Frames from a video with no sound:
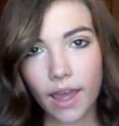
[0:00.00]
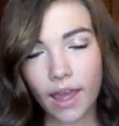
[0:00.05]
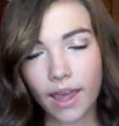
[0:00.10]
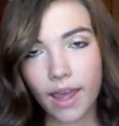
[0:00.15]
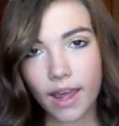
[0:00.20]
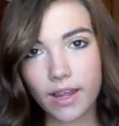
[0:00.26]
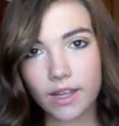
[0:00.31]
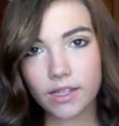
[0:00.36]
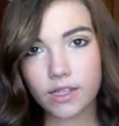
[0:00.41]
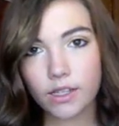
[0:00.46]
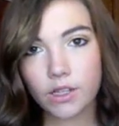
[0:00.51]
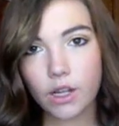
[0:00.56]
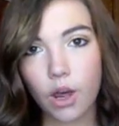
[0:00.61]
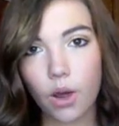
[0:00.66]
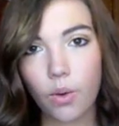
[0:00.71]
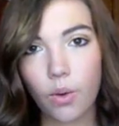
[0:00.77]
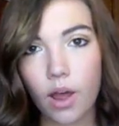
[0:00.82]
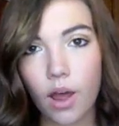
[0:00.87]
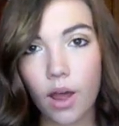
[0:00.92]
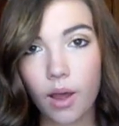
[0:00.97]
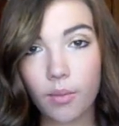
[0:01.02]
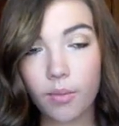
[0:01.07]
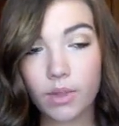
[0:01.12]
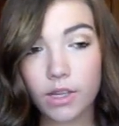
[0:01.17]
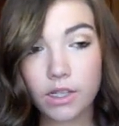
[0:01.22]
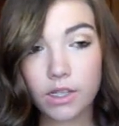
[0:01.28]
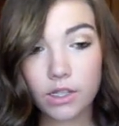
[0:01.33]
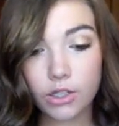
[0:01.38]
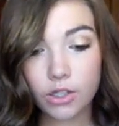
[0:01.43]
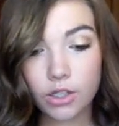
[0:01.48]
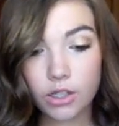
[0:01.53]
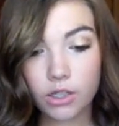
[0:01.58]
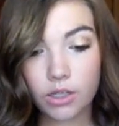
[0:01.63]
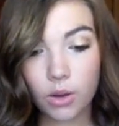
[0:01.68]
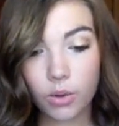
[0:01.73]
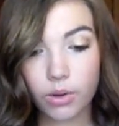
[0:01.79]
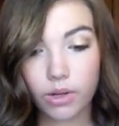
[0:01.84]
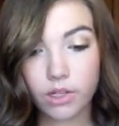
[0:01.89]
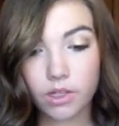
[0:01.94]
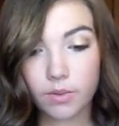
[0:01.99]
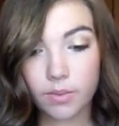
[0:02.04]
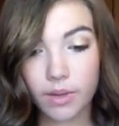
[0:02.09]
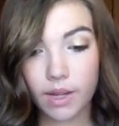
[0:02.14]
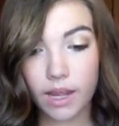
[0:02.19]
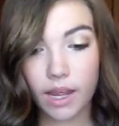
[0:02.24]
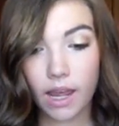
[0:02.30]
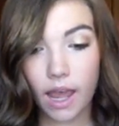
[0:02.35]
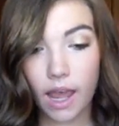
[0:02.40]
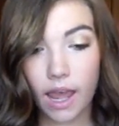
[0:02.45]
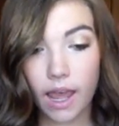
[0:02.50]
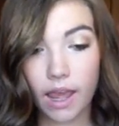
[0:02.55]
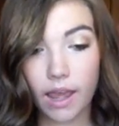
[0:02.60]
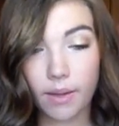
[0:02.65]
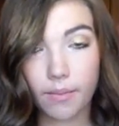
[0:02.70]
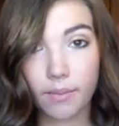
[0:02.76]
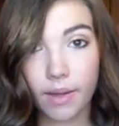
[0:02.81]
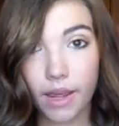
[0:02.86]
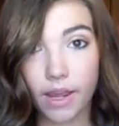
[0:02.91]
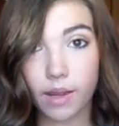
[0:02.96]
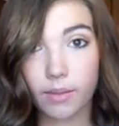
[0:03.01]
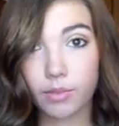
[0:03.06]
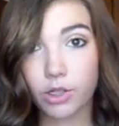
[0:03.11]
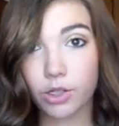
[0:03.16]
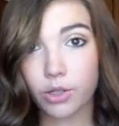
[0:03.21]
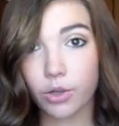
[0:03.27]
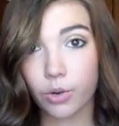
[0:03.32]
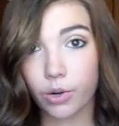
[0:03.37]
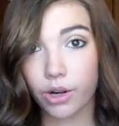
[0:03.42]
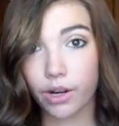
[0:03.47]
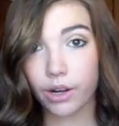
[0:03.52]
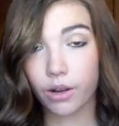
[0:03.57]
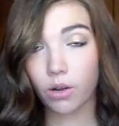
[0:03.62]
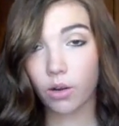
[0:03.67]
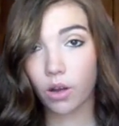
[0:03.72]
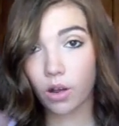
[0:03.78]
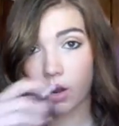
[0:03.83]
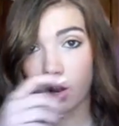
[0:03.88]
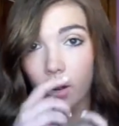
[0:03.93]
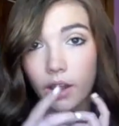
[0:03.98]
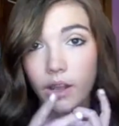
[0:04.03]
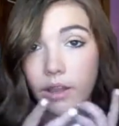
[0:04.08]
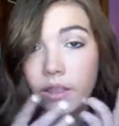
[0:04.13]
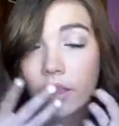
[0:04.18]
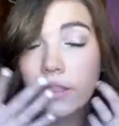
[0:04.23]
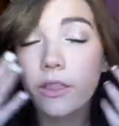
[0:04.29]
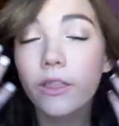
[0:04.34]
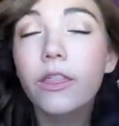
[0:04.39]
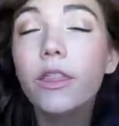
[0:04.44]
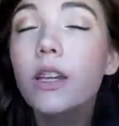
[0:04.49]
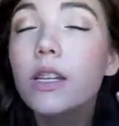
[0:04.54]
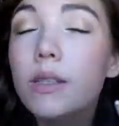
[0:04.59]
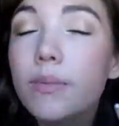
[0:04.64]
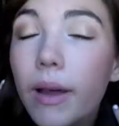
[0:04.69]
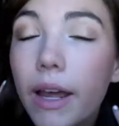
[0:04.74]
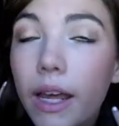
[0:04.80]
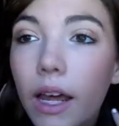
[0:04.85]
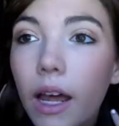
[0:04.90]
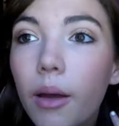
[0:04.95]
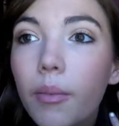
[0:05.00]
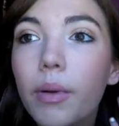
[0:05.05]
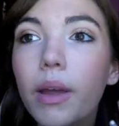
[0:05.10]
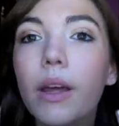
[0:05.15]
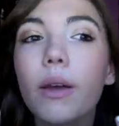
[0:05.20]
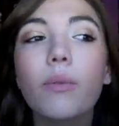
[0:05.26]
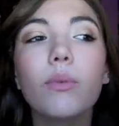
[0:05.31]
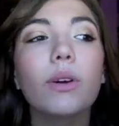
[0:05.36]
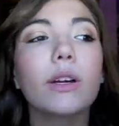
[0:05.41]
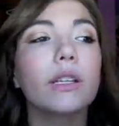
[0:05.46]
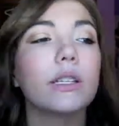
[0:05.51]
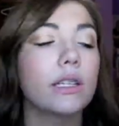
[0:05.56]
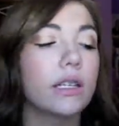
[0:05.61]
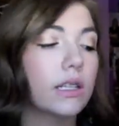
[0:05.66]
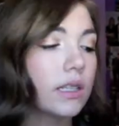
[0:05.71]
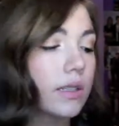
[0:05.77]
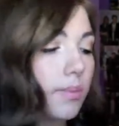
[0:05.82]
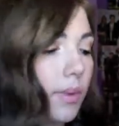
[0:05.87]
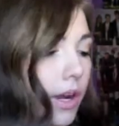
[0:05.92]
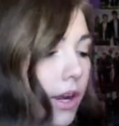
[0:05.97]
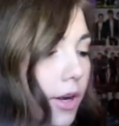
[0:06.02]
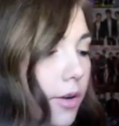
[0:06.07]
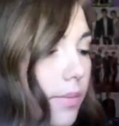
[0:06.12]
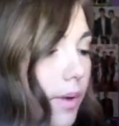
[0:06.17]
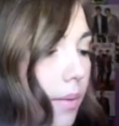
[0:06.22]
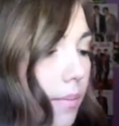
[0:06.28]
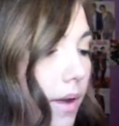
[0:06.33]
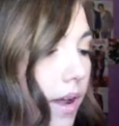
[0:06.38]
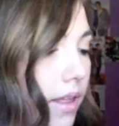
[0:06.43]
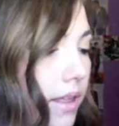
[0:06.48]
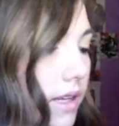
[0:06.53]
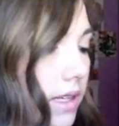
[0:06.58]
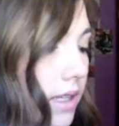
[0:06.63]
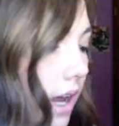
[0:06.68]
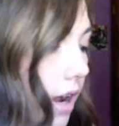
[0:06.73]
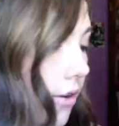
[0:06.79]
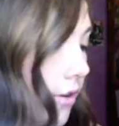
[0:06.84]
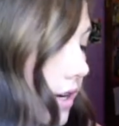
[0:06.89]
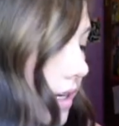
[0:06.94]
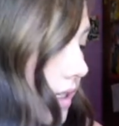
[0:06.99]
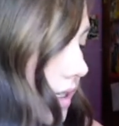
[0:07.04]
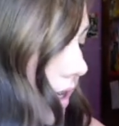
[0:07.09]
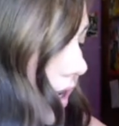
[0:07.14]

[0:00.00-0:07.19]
Hey guys, so this is just going to be a makeup tutorial on this makeup. It was inspired by Miley Cyrus